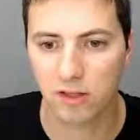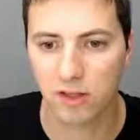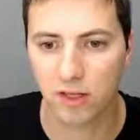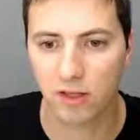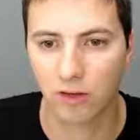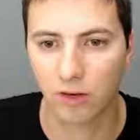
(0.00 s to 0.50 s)

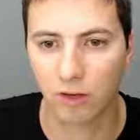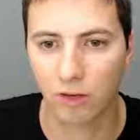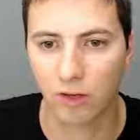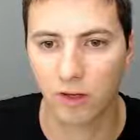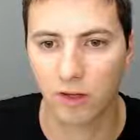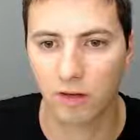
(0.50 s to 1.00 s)
take a
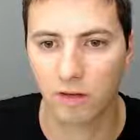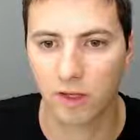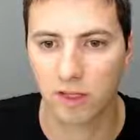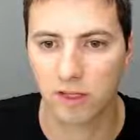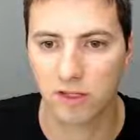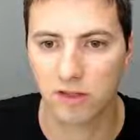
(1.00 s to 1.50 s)
look
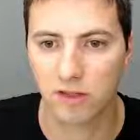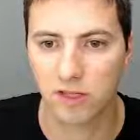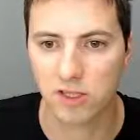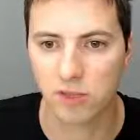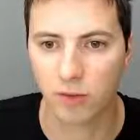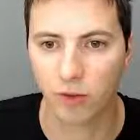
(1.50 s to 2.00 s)
where's the
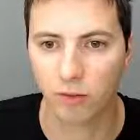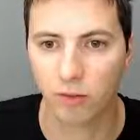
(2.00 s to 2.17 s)
soil